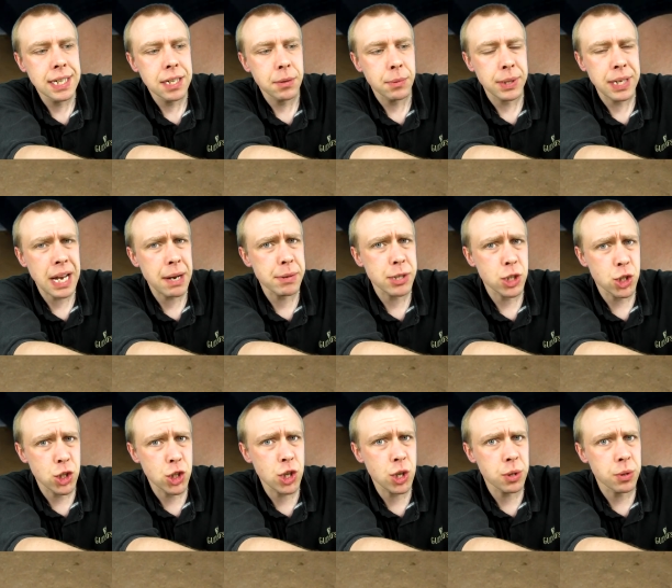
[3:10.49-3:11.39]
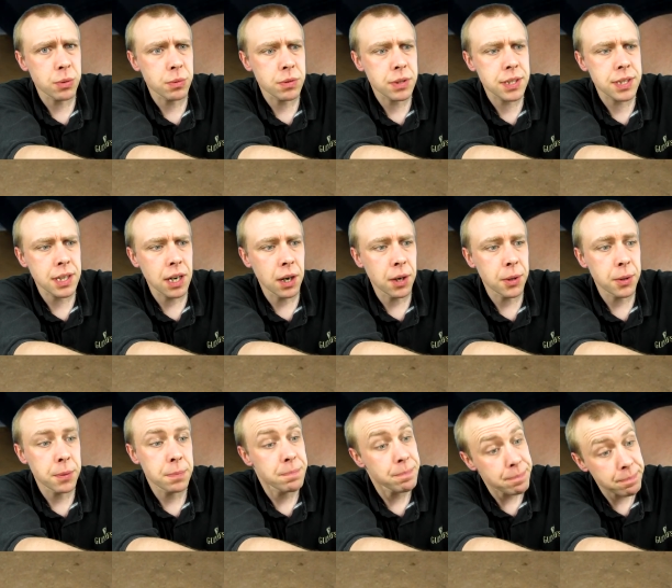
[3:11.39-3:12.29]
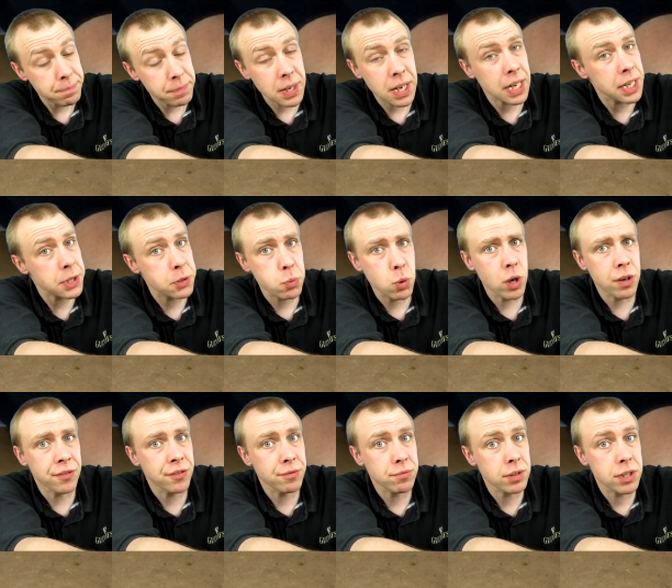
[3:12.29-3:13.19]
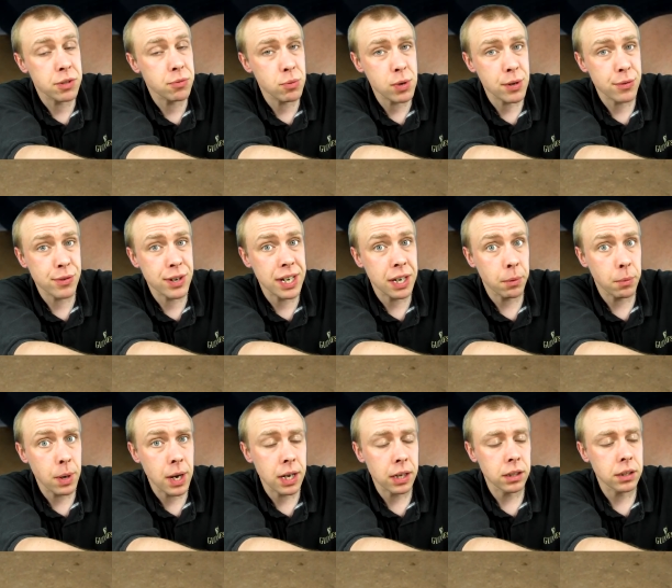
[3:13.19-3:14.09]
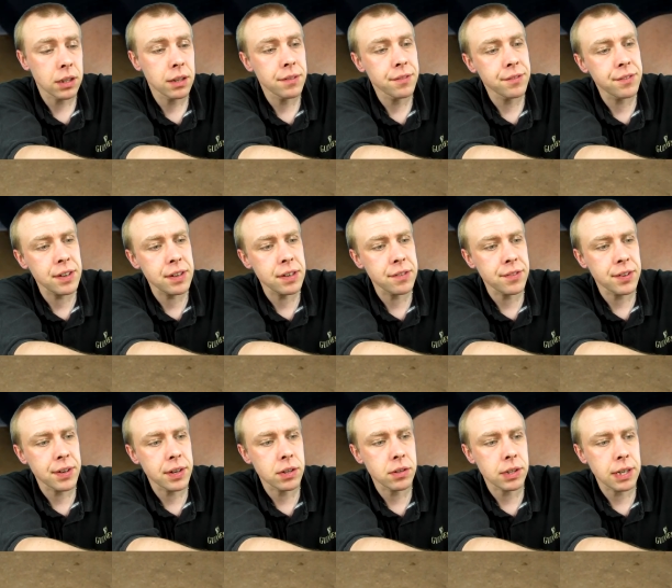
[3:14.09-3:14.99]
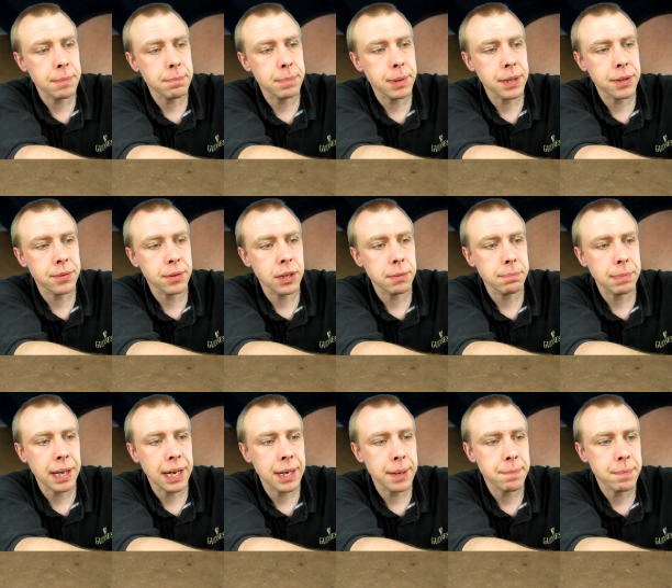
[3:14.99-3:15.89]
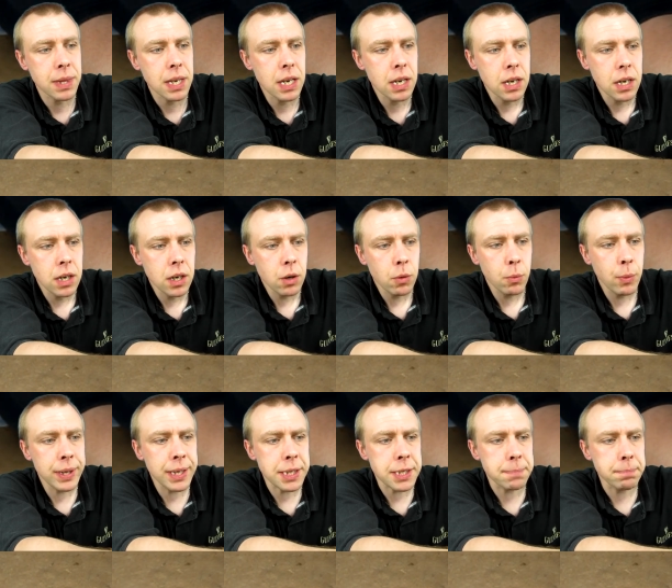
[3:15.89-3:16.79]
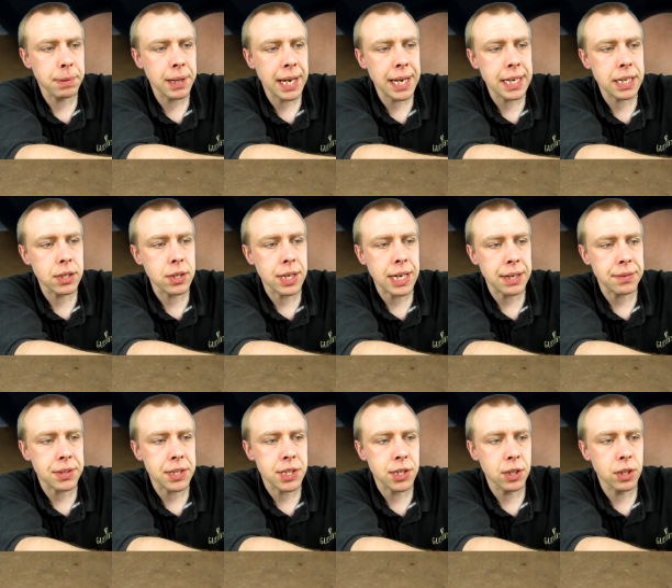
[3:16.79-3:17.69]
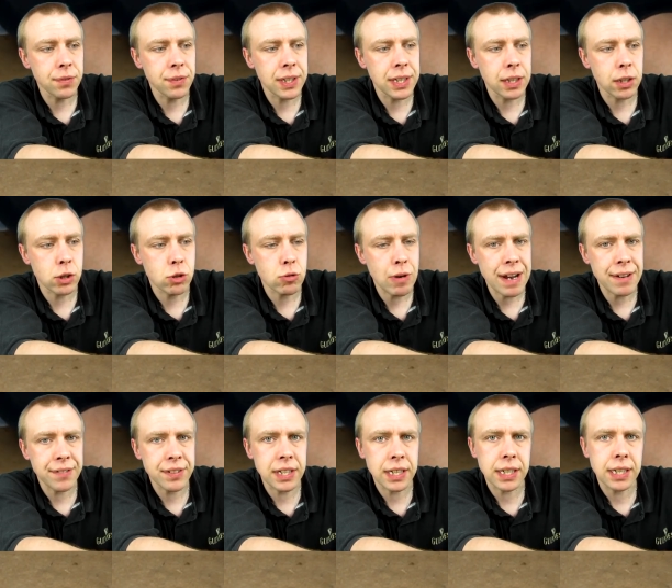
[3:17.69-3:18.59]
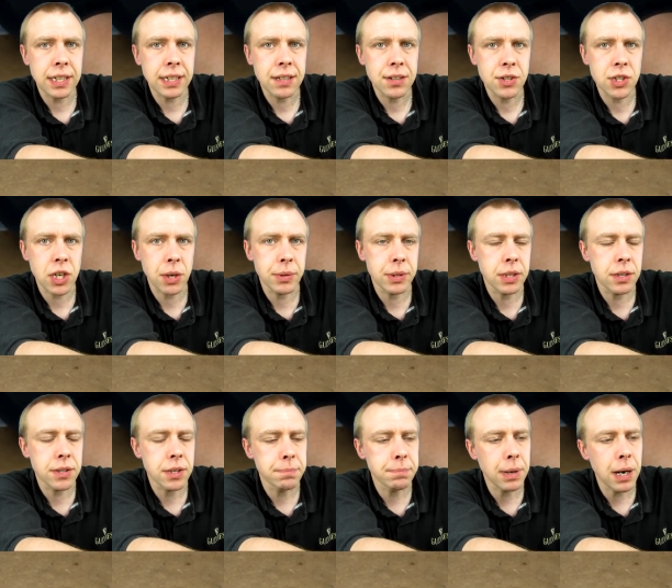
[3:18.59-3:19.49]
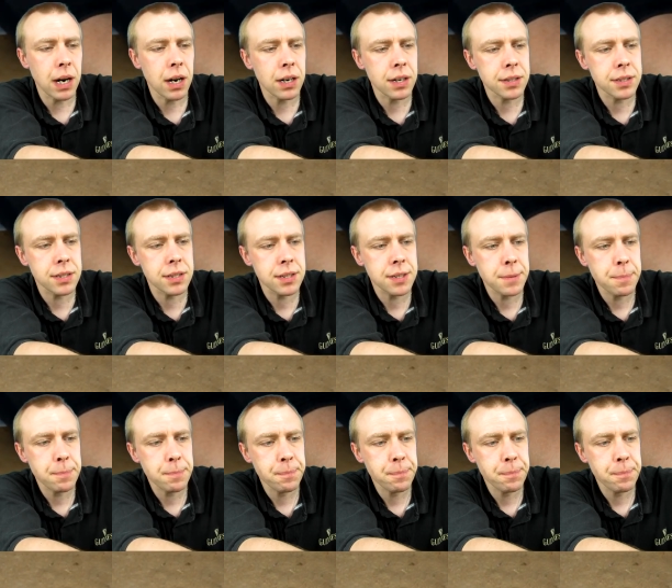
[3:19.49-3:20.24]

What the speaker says: We're now in June, so it's worked really well. Very, very good MP3 player. When it's playing, you get this lovely little graphic showing you the bars,